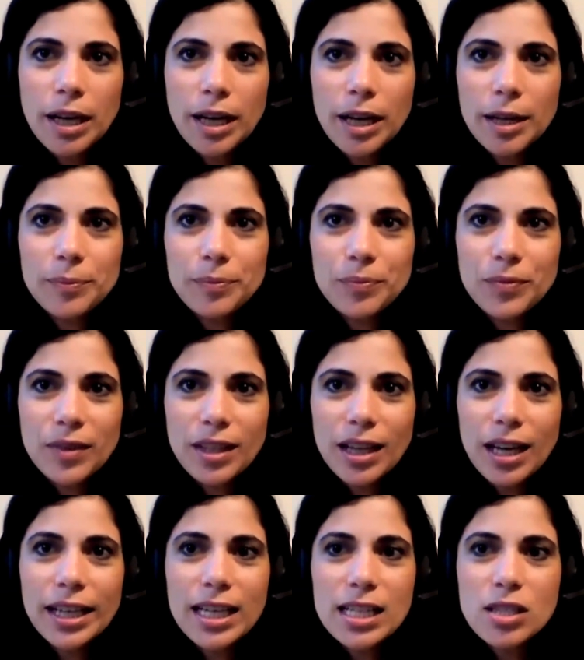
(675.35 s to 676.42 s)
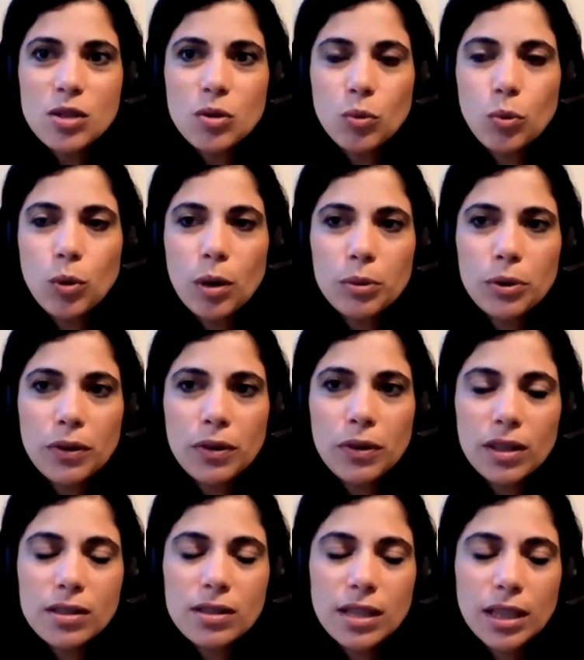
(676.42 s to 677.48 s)
I guess, what were
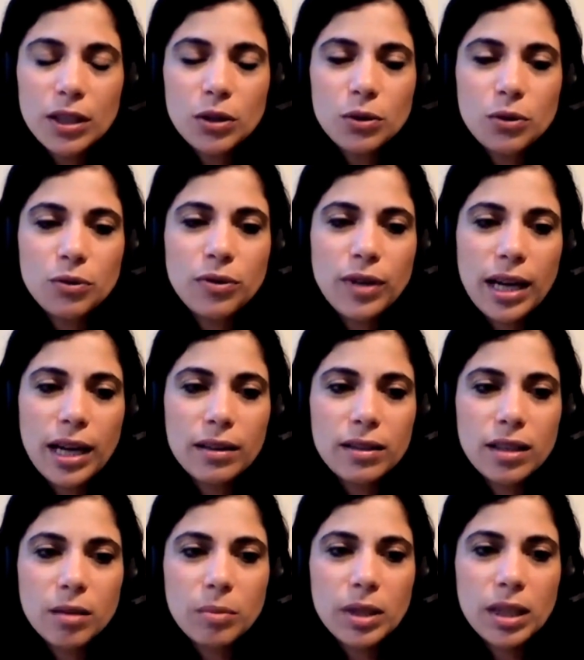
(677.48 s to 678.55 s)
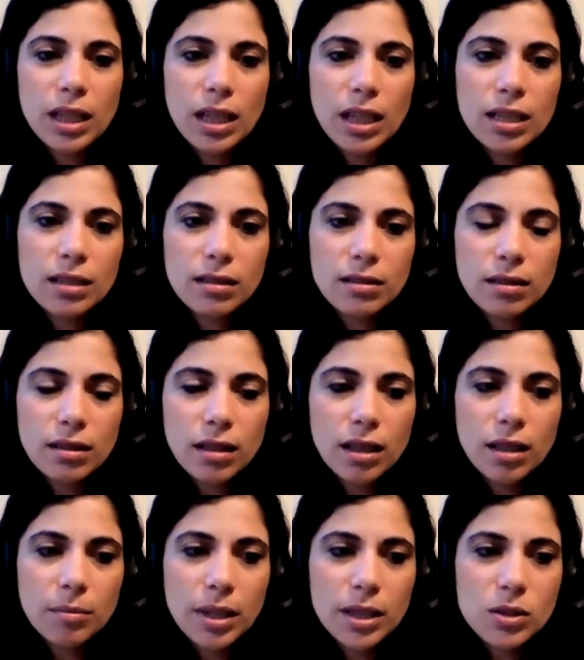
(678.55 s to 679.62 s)
things that you found in the beginning
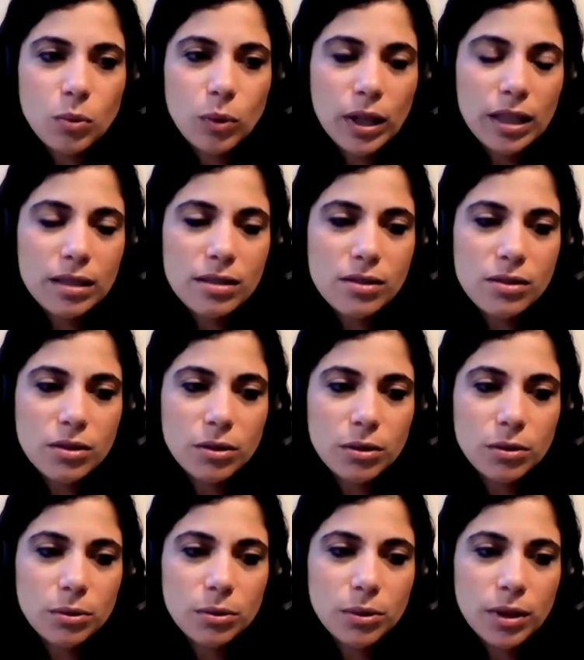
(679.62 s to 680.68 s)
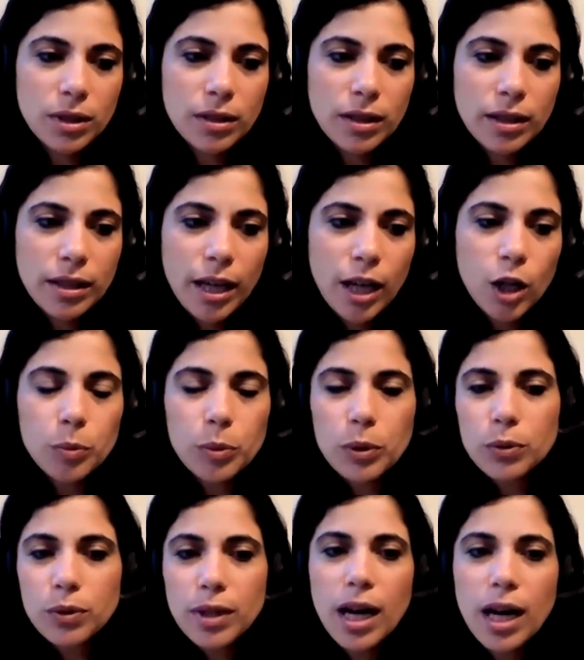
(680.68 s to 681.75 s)
as ways to help
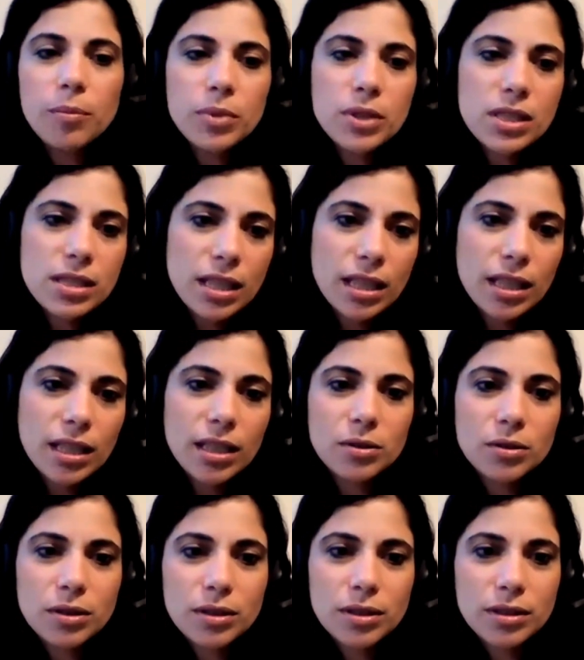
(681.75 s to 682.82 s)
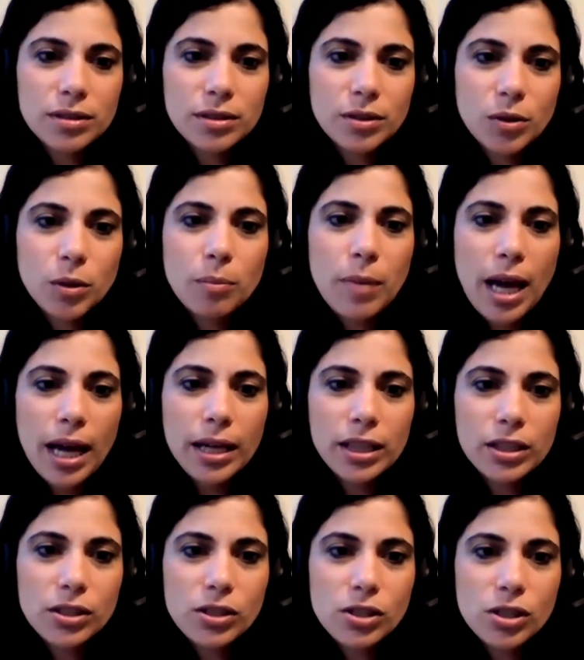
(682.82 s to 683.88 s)
you compensate or
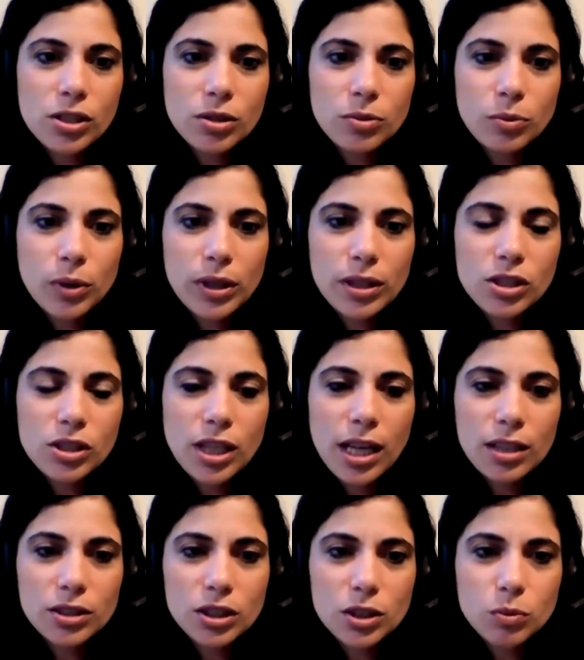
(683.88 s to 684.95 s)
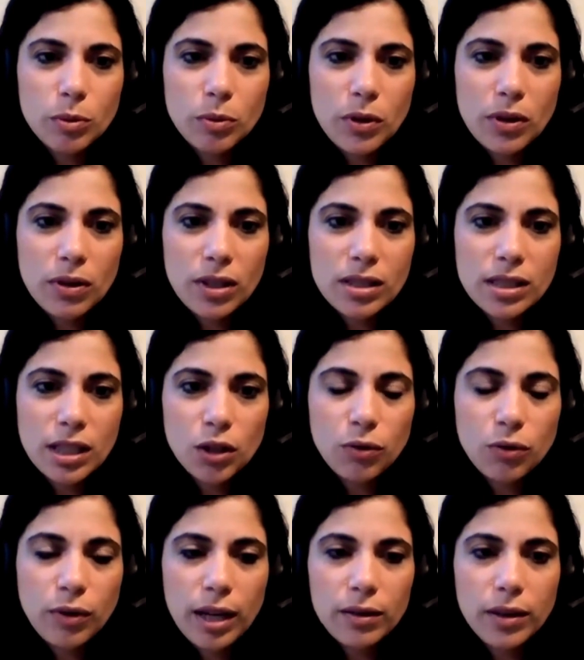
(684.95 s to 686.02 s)
manage with the challenges? What were the things that you
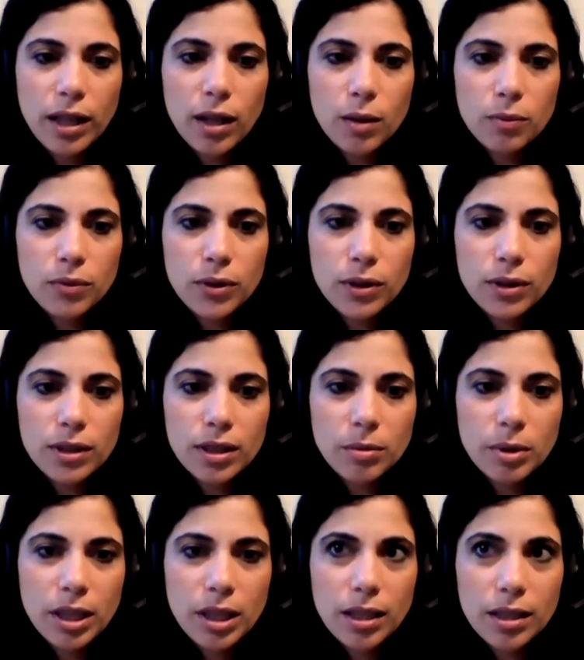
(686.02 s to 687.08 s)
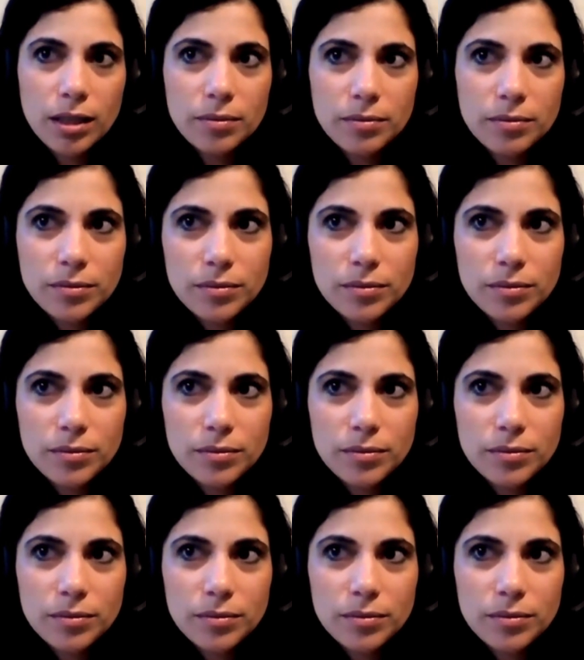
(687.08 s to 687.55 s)
found helpful in the beginning?